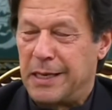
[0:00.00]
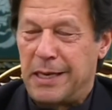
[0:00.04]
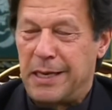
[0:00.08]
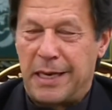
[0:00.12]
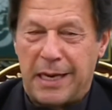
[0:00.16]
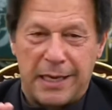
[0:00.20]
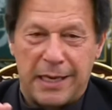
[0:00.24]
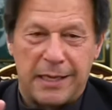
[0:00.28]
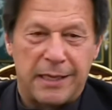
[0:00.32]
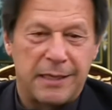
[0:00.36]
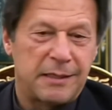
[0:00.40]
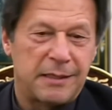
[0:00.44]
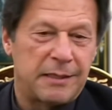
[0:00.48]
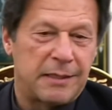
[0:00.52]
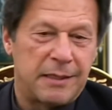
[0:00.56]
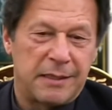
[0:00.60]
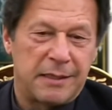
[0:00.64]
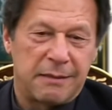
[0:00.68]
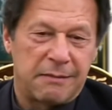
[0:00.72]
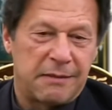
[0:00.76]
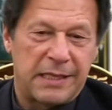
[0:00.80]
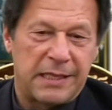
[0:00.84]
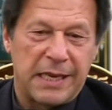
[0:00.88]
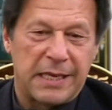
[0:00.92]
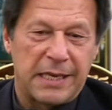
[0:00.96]
and is
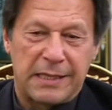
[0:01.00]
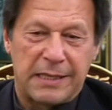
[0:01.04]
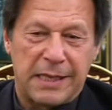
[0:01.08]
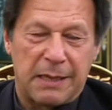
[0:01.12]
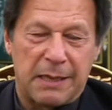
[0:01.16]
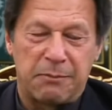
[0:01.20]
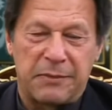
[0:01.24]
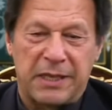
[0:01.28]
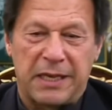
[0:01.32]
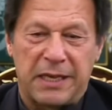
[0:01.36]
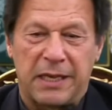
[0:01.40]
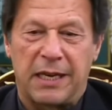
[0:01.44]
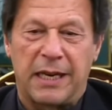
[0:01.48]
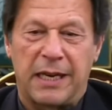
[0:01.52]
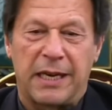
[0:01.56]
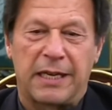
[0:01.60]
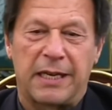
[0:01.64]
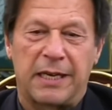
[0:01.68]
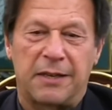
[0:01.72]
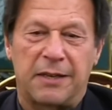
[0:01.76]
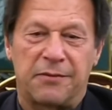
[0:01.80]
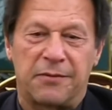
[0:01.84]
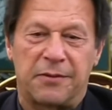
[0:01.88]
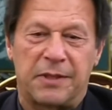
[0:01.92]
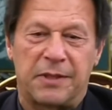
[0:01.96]
saying something
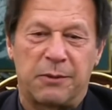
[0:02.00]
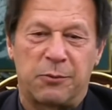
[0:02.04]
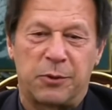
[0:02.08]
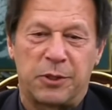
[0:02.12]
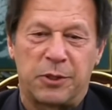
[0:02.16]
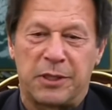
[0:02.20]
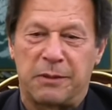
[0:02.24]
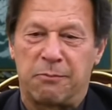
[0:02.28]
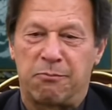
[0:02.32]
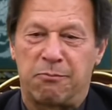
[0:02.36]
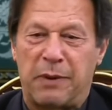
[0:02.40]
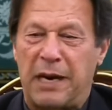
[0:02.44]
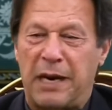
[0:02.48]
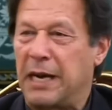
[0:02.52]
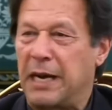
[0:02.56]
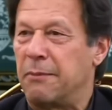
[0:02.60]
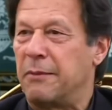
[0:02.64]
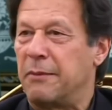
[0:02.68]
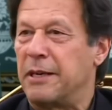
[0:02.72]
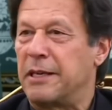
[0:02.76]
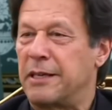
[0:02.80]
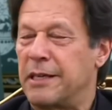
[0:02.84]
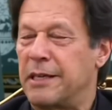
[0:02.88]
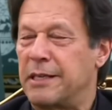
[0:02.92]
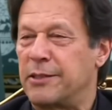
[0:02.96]
like if there was a
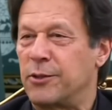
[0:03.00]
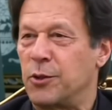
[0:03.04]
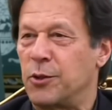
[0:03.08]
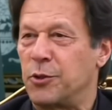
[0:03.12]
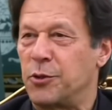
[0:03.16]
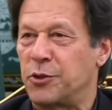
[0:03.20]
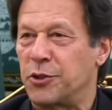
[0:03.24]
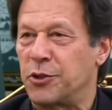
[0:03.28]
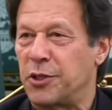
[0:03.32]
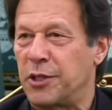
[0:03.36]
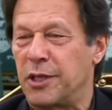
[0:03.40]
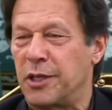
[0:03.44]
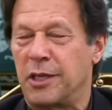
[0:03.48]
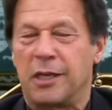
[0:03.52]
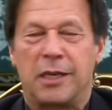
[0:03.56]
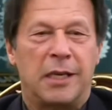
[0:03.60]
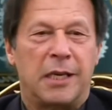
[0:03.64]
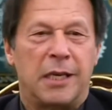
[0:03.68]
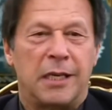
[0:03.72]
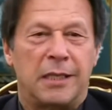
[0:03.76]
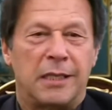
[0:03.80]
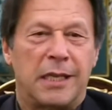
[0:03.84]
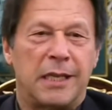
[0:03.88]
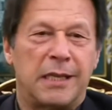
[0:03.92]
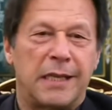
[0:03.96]
parliament resolution,
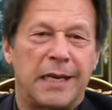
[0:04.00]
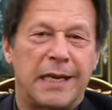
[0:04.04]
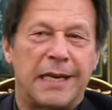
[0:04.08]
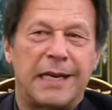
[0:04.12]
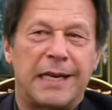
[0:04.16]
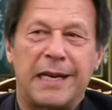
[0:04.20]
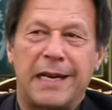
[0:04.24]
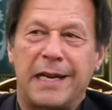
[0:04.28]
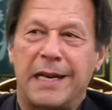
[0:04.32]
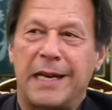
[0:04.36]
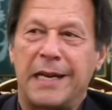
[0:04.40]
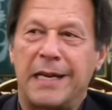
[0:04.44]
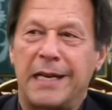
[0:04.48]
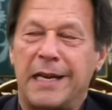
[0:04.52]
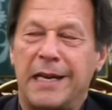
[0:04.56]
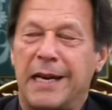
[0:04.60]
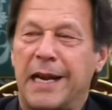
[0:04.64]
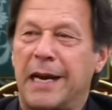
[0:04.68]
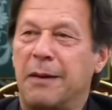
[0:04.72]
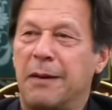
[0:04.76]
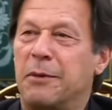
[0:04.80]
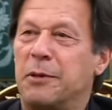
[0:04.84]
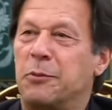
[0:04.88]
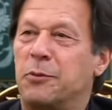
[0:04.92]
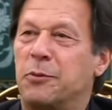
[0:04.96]
then the Indian
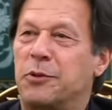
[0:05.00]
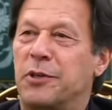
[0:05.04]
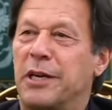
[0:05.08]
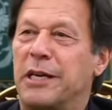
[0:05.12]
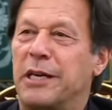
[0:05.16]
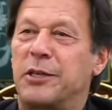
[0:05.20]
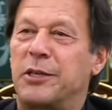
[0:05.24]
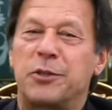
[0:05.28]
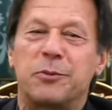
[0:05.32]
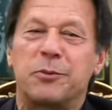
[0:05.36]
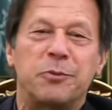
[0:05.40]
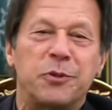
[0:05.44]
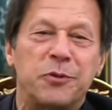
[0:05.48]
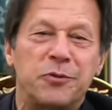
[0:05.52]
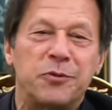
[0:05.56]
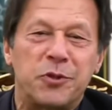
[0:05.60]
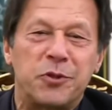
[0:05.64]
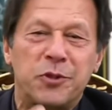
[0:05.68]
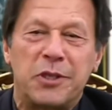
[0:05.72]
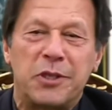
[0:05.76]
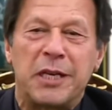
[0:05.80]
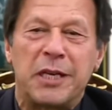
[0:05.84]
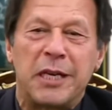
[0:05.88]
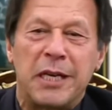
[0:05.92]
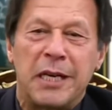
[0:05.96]
army was ready to move
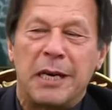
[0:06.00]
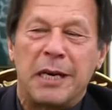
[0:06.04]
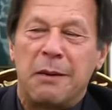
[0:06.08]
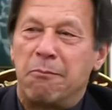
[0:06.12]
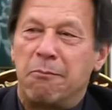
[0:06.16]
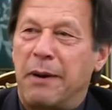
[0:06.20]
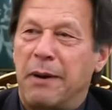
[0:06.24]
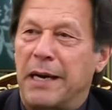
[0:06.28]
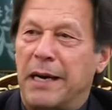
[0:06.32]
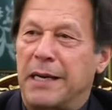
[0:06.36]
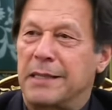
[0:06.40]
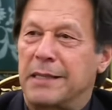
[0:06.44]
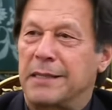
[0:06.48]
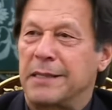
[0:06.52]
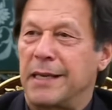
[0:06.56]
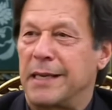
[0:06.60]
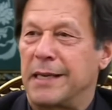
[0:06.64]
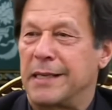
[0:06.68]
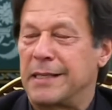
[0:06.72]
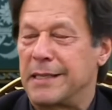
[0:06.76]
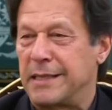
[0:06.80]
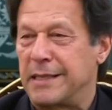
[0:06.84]
to the Pakistan